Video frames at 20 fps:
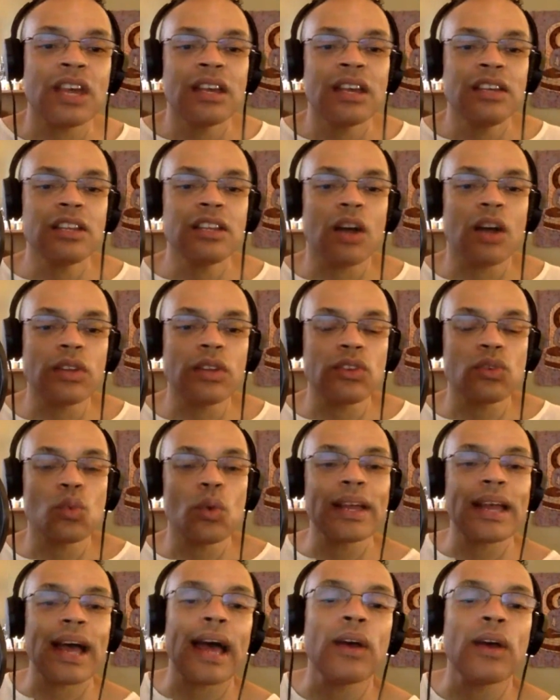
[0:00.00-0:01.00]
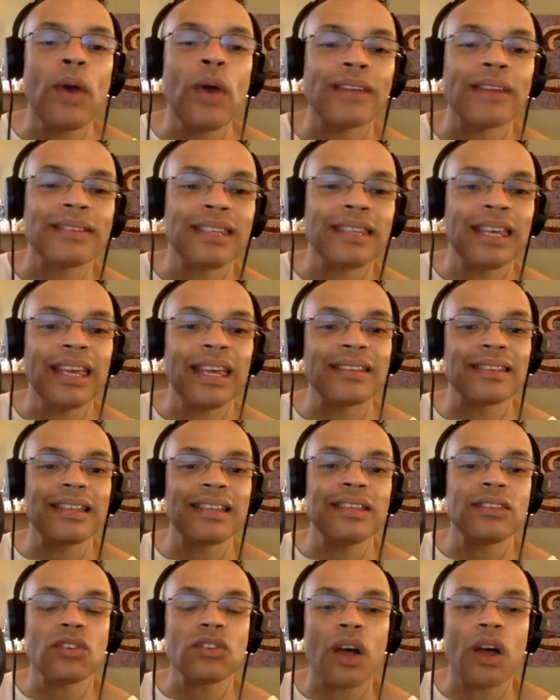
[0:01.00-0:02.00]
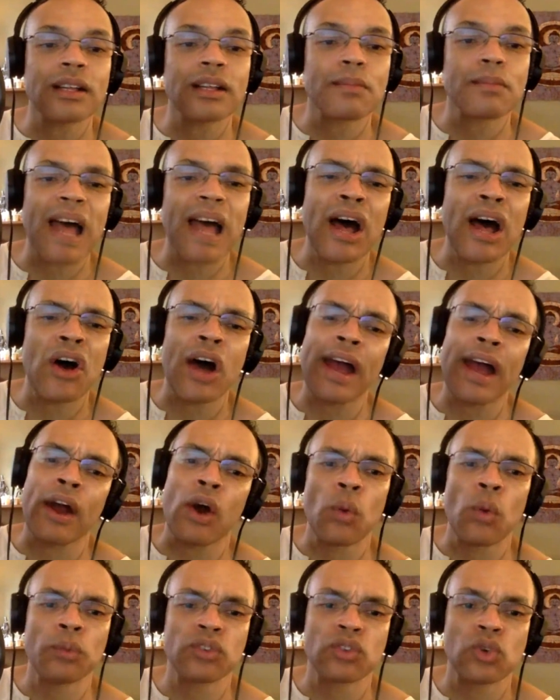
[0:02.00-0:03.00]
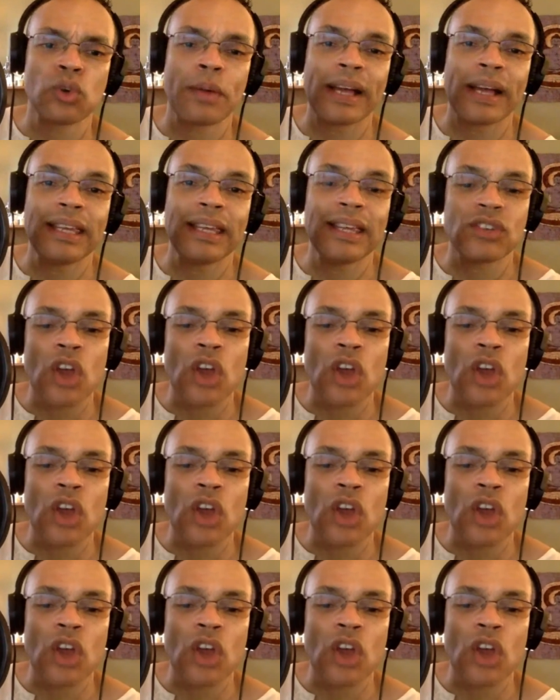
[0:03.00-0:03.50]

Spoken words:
there's one guy who has kids, and he's talking about how I homeschool my kids.